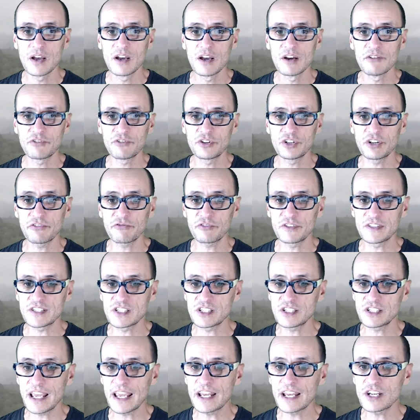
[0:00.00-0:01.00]
for different
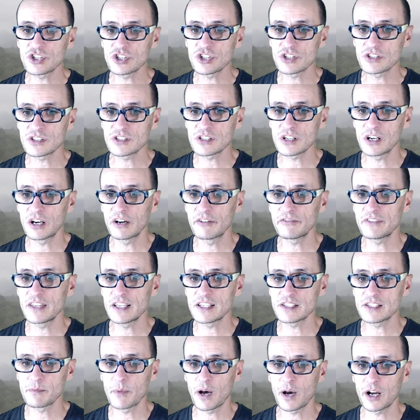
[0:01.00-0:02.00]
stages of
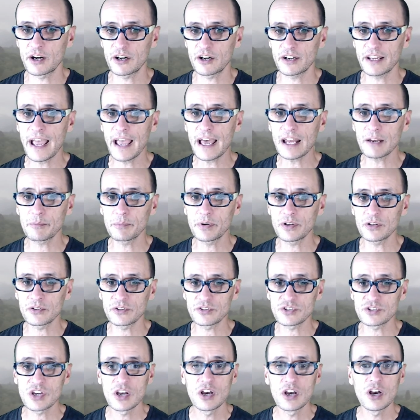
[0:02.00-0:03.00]
these monarch
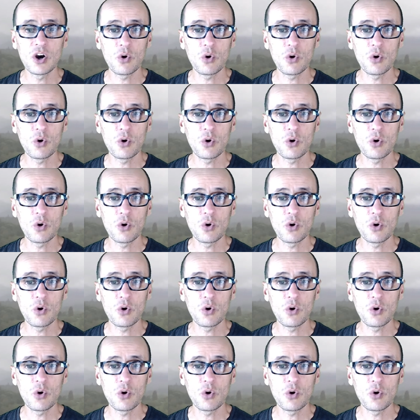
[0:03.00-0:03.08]
caterpillars